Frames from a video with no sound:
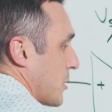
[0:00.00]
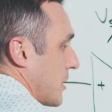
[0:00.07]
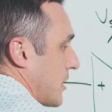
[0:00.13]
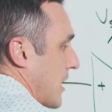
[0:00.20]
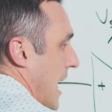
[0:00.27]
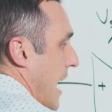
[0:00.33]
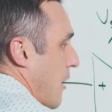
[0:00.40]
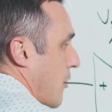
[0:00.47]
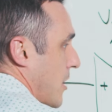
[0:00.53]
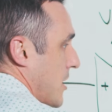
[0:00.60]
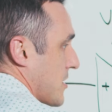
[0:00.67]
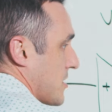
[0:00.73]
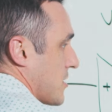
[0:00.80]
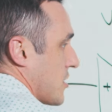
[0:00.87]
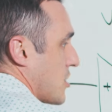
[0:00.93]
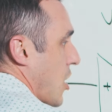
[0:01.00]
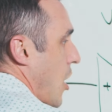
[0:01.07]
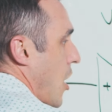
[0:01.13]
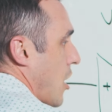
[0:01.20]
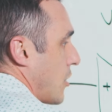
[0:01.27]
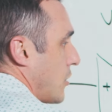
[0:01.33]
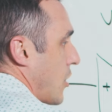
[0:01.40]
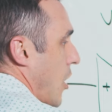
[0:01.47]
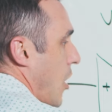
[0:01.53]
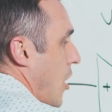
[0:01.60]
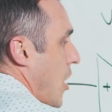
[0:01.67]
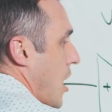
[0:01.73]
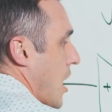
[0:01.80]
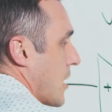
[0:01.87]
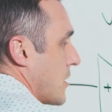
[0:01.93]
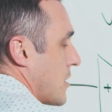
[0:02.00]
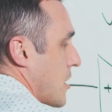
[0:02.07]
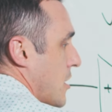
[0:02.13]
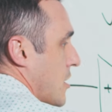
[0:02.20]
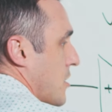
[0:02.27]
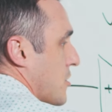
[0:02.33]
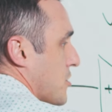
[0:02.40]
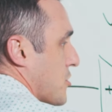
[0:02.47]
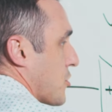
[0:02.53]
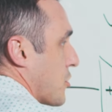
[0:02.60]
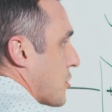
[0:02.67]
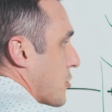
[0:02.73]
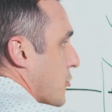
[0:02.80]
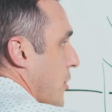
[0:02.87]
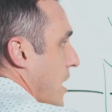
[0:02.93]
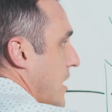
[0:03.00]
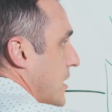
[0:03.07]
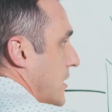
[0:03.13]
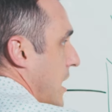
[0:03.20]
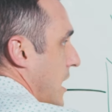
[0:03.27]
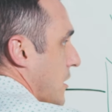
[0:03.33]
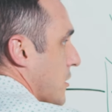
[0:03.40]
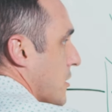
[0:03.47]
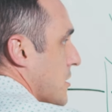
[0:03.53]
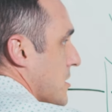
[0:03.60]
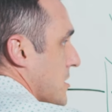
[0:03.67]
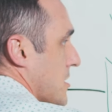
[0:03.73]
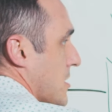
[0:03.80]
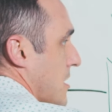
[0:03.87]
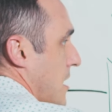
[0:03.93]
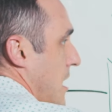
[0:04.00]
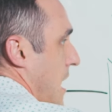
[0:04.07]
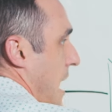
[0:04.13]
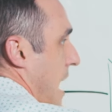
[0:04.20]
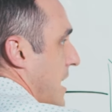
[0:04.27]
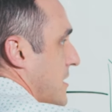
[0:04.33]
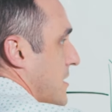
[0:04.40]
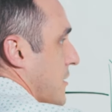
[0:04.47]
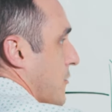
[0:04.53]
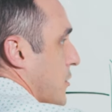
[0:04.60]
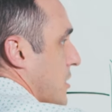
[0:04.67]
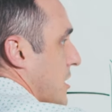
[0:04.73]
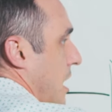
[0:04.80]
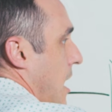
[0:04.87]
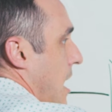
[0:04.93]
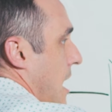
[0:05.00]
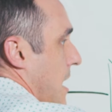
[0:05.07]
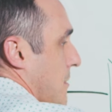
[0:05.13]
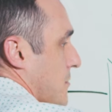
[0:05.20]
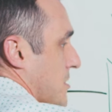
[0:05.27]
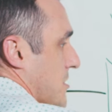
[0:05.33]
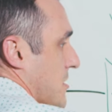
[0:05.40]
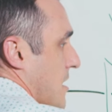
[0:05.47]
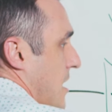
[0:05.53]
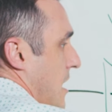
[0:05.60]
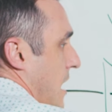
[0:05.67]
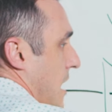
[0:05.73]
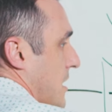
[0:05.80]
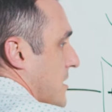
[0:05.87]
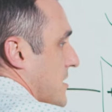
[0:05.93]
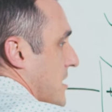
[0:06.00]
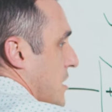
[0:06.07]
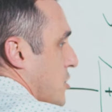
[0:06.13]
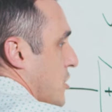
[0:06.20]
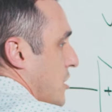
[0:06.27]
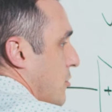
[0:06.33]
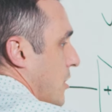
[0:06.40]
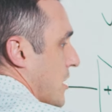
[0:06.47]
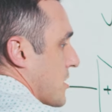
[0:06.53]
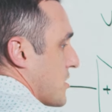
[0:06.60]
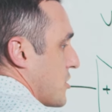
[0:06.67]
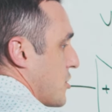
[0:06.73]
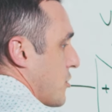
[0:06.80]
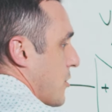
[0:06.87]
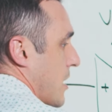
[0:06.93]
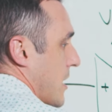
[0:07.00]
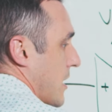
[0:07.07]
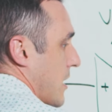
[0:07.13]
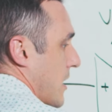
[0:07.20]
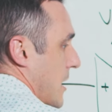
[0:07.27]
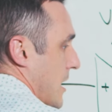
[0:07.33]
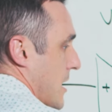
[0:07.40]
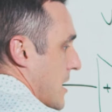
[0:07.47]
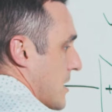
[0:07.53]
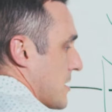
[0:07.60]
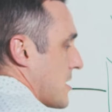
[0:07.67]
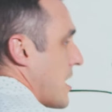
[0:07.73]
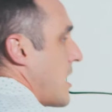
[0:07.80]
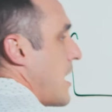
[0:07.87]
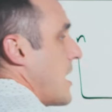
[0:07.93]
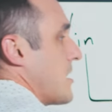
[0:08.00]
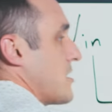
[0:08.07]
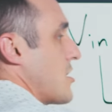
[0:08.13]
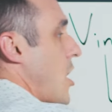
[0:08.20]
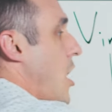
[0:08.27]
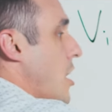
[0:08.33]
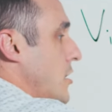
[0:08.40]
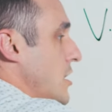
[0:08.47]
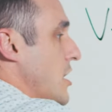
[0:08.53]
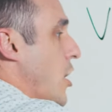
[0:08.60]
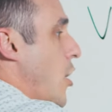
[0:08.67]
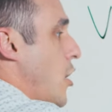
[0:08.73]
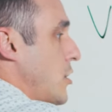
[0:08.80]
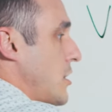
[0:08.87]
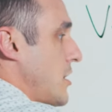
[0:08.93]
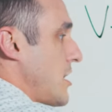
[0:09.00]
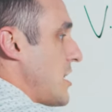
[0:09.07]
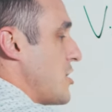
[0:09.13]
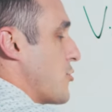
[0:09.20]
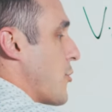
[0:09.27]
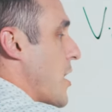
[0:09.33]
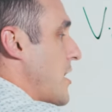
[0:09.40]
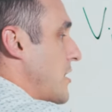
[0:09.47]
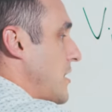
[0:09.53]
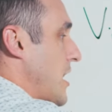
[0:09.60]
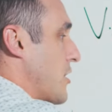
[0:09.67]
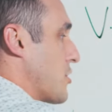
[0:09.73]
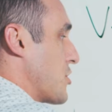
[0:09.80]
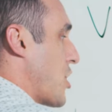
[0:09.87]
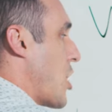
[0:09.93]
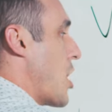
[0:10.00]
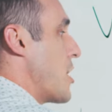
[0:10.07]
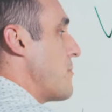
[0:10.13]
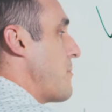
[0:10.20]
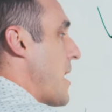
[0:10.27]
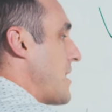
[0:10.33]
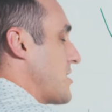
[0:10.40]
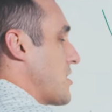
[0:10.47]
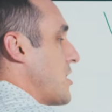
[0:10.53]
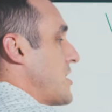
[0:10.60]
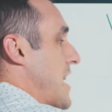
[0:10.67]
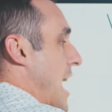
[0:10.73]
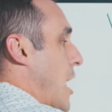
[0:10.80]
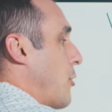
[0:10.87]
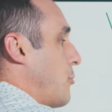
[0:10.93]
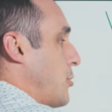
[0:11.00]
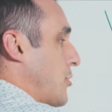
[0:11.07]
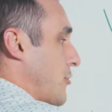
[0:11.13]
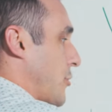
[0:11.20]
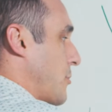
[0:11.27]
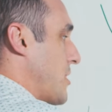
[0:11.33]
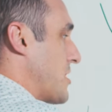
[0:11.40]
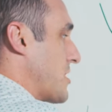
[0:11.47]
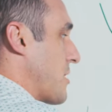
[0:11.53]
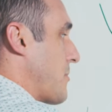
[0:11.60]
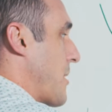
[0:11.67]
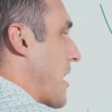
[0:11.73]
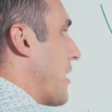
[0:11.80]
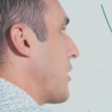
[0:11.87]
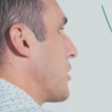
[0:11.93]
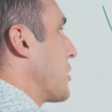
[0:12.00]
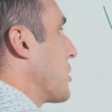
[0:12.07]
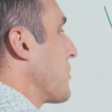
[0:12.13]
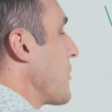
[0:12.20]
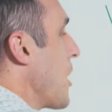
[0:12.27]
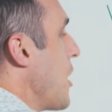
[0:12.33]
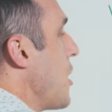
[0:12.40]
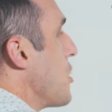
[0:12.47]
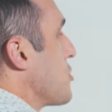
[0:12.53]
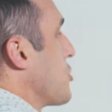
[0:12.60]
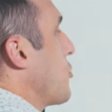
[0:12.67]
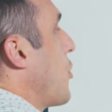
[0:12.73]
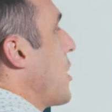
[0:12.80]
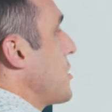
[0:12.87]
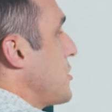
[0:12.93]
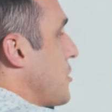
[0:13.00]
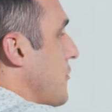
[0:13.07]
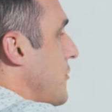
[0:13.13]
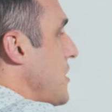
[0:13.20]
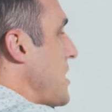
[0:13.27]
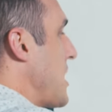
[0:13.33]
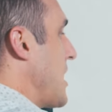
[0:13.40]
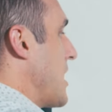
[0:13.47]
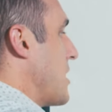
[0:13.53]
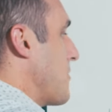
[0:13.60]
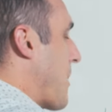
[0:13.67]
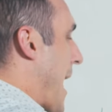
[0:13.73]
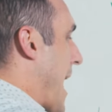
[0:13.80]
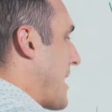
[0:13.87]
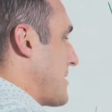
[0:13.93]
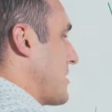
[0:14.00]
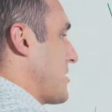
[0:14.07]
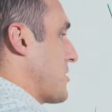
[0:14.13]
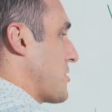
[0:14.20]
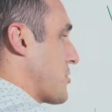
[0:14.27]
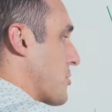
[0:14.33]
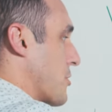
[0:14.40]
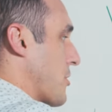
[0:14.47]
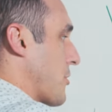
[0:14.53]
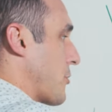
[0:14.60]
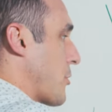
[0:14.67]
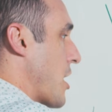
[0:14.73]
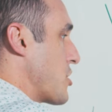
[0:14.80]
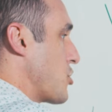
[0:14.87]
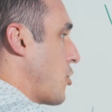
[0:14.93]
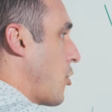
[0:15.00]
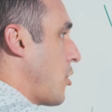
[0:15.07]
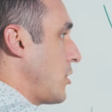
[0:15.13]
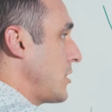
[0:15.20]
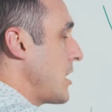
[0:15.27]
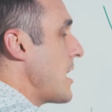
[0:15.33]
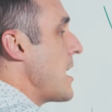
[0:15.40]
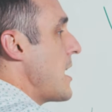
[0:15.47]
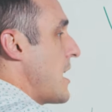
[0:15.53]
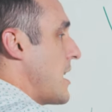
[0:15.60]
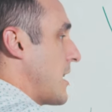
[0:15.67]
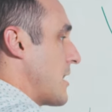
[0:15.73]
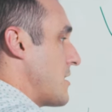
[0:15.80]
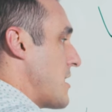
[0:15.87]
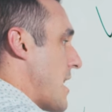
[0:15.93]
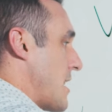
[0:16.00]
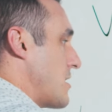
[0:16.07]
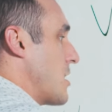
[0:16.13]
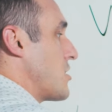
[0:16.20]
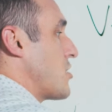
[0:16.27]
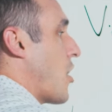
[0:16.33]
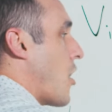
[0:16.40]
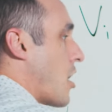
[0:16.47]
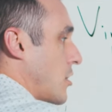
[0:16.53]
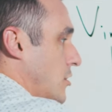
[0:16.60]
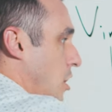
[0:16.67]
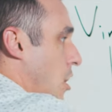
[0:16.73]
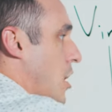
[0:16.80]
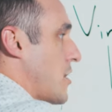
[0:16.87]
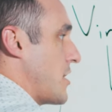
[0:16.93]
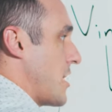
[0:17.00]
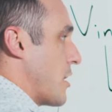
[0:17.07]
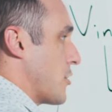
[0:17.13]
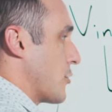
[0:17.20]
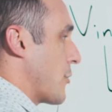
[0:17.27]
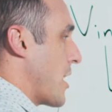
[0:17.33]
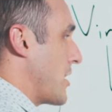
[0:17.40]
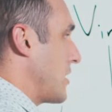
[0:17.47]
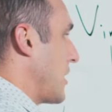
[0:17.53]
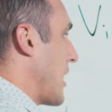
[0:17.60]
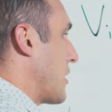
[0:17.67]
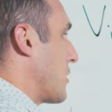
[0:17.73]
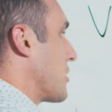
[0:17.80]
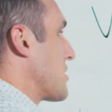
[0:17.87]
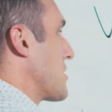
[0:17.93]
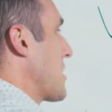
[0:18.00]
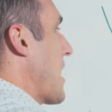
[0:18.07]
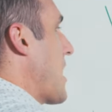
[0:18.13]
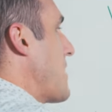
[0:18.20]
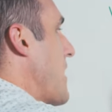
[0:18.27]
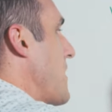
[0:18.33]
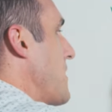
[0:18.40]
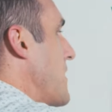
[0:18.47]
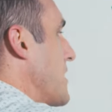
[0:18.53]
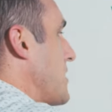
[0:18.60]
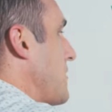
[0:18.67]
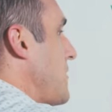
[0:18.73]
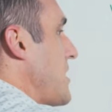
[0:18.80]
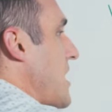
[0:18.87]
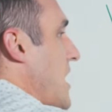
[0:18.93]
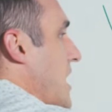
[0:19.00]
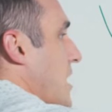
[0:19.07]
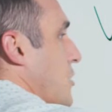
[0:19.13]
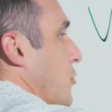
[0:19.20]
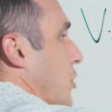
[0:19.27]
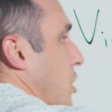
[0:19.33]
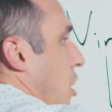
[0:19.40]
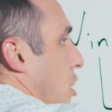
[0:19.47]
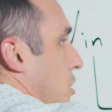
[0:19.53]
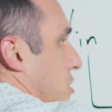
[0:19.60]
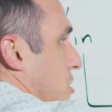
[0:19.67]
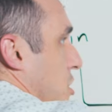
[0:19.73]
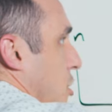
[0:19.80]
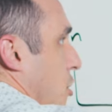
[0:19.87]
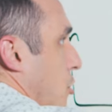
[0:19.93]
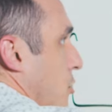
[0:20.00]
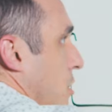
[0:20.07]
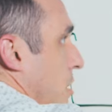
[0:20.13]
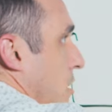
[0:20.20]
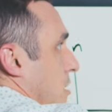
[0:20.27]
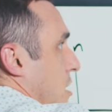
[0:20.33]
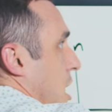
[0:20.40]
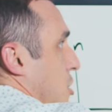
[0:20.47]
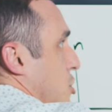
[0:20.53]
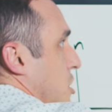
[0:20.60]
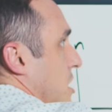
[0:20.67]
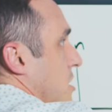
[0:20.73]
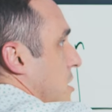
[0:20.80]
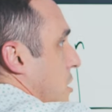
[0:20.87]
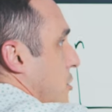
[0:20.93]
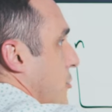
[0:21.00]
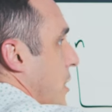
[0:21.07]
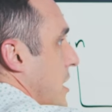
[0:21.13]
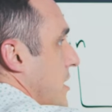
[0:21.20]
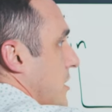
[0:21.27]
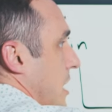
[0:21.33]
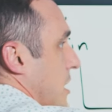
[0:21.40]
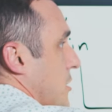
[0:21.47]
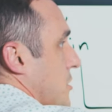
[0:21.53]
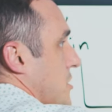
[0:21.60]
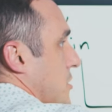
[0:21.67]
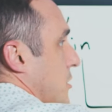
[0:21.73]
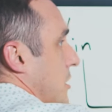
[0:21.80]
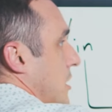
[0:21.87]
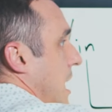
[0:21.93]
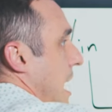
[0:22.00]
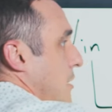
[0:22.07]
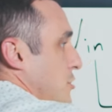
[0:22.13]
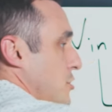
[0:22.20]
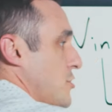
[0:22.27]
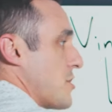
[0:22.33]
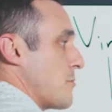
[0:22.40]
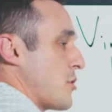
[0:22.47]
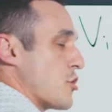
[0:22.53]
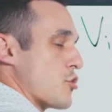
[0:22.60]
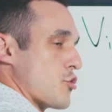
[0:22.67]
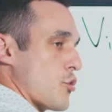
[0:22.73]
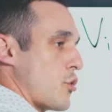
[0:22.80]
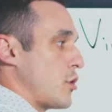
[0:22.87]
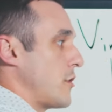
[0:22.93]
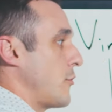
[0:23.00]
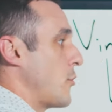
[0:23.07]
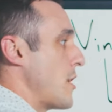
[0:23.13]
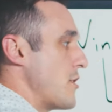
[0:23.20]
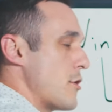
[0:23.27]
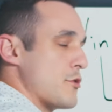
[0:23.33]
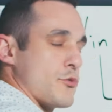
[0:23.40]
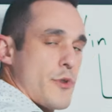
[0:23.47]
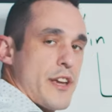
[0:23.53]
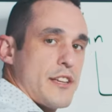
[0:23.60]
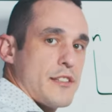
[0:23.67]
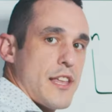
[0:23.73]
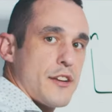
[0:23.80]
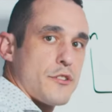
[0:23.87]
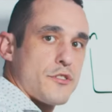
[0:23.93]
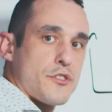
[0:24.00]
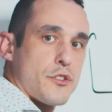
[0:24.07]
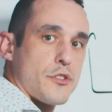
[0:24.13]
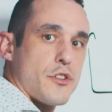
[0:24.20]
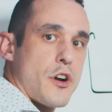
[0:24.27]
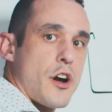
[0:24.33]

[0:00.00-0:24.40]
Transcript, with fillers: would allow us to toggle on certain regulators at different times. And essentially what it's doing is it's toggling all of these regulators on based on the output from this comparator. So once your VIN passes a certain threshold, it can then toggle on the other regulators. And then this VIN would also touch these other regulators. So it allows you some control of when those regulators turn